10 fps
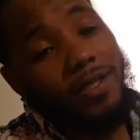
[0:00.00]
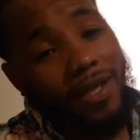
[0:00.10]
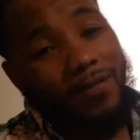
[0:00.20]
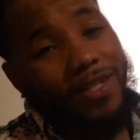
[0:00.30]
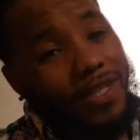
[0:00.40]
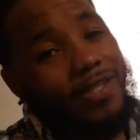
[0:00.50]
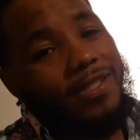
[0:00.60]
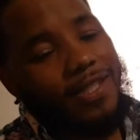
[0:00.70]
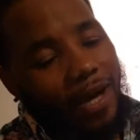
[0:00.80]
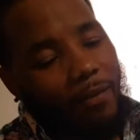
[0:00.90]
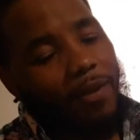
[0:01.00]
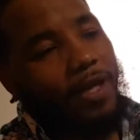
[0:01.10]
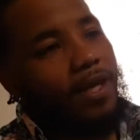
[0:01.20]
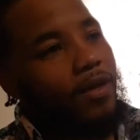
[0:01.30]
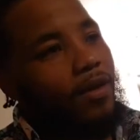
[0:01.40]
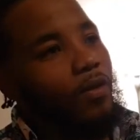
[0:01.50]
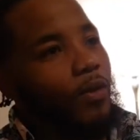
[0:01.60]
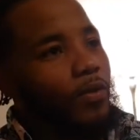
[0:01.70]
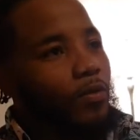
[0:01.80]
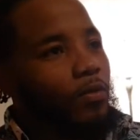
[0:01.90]
Devin did dominate all the
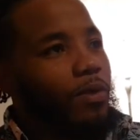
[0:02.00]
way through,